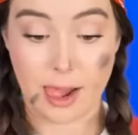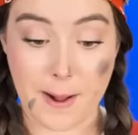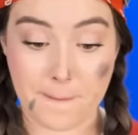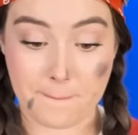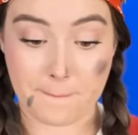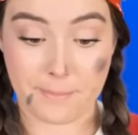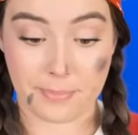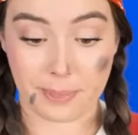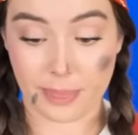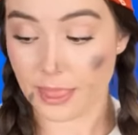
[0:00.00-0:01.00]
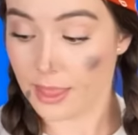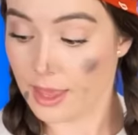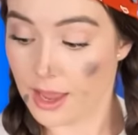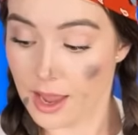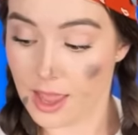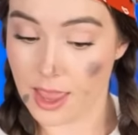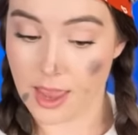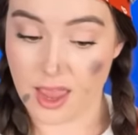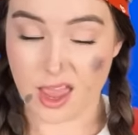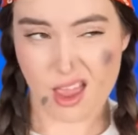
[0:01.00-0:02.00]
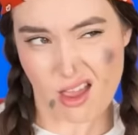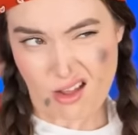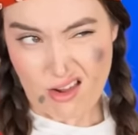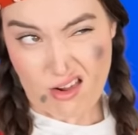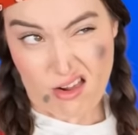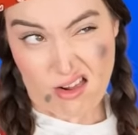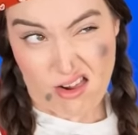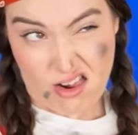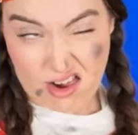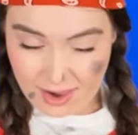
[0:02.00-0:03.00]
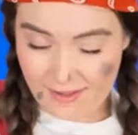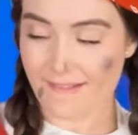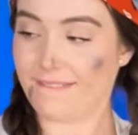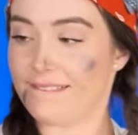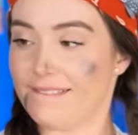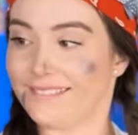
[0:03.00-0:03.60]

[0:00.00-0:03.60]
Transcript: almost. Nice! Let's put this thing to work!